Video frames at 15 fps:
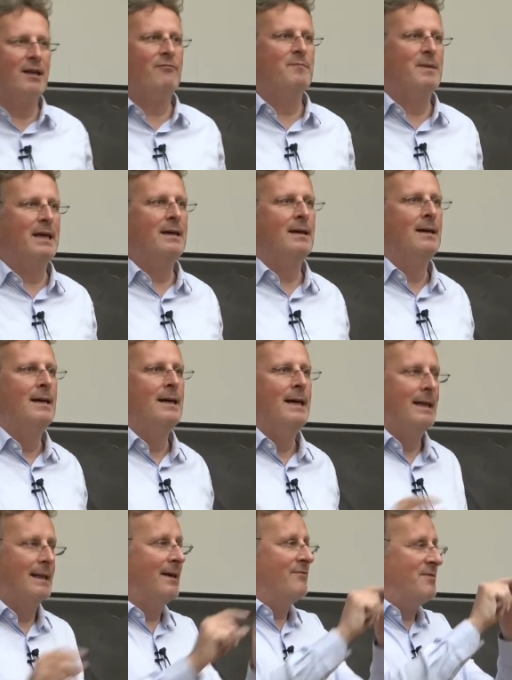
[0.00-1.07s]
give me?
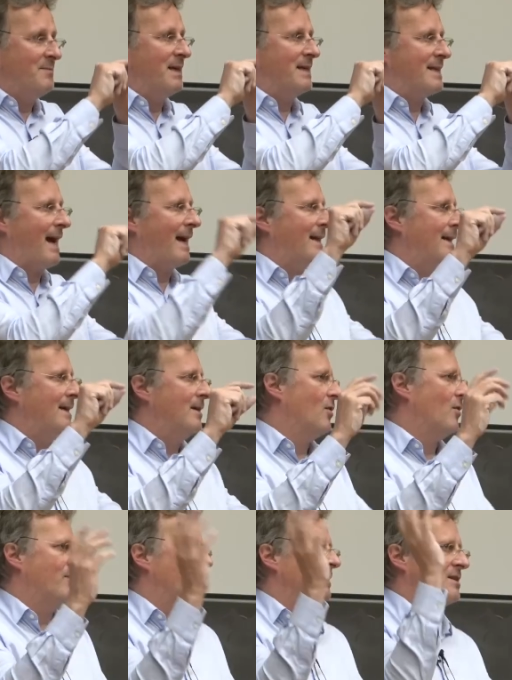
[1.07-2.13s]
It gives me exactly,
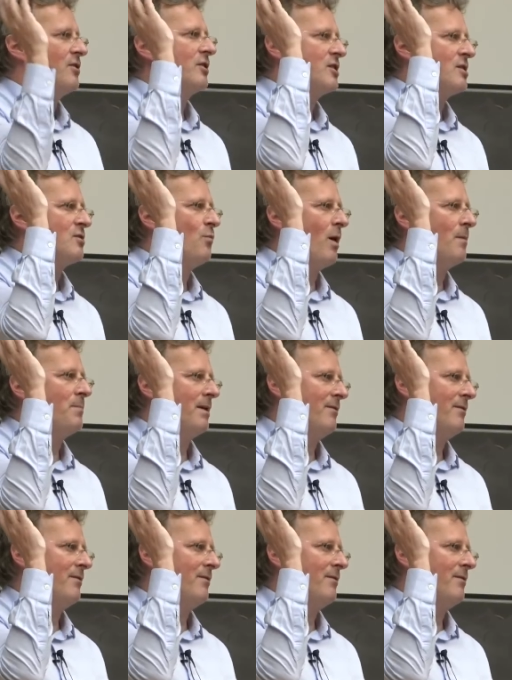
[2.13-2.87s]
if it's not just one,